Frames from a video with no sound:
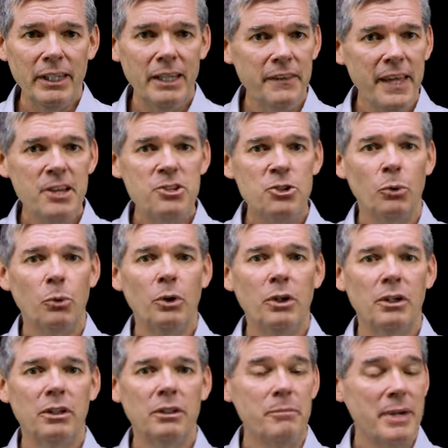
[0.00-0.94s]
In the ancient
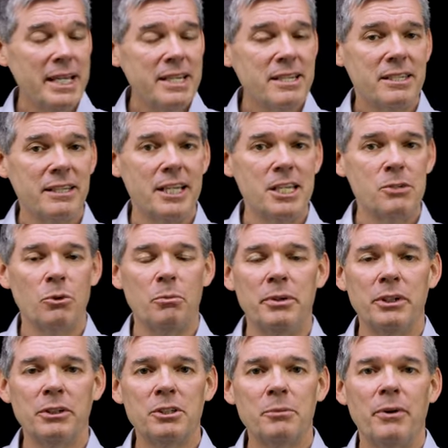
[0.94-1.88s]
world, many cities were
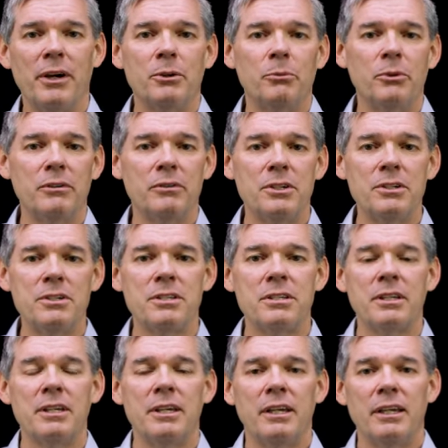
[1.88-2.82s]
built upon
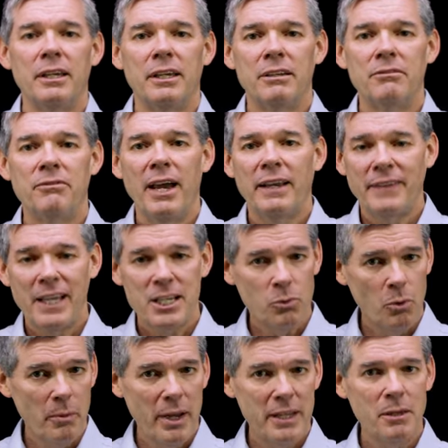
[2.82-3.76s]
rivers. In fact,
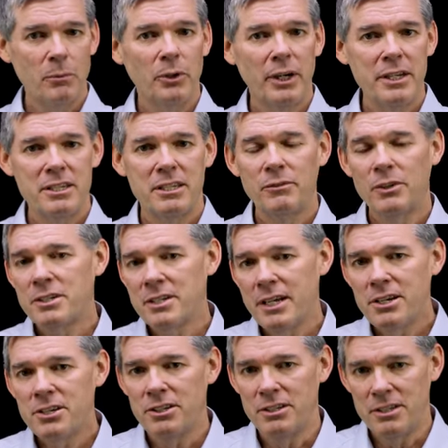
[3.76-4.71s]
that's what made them great
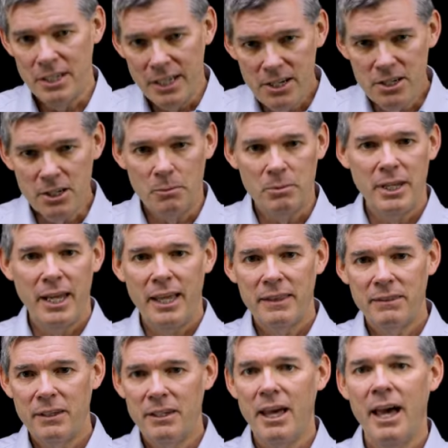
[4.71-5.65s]
civilizations. Egypt
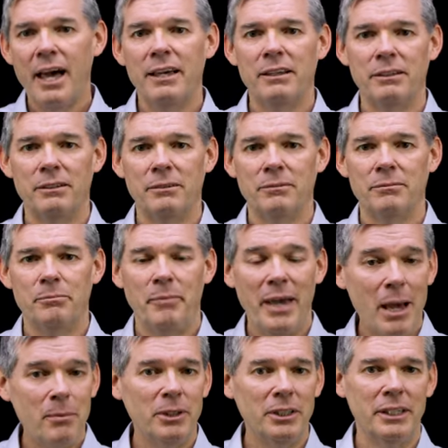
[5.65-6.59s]
had the Nile,
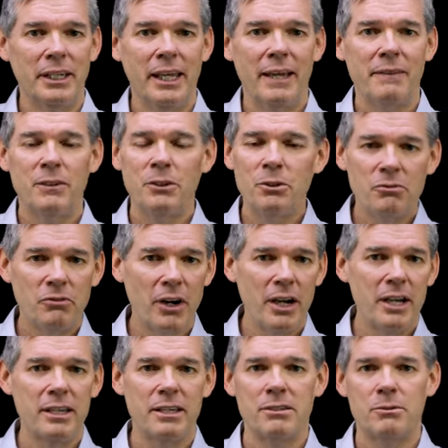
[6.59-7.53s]
Babylon had the
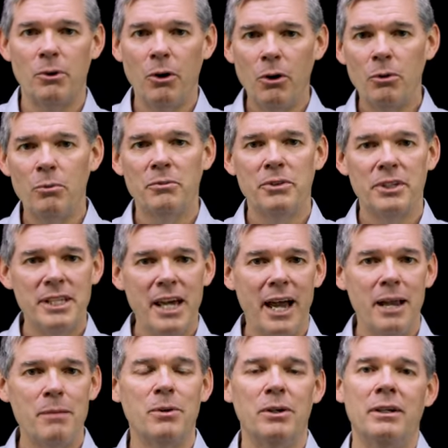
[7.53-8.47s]
Euphrates, Rome the
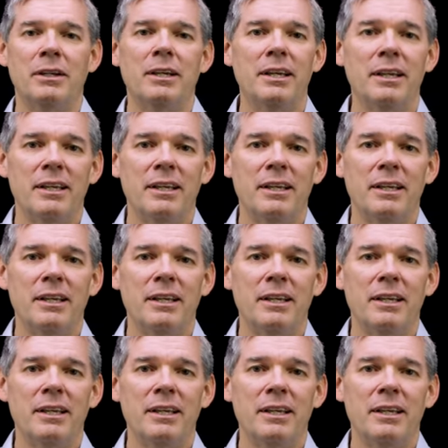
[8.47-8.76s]
Tiber.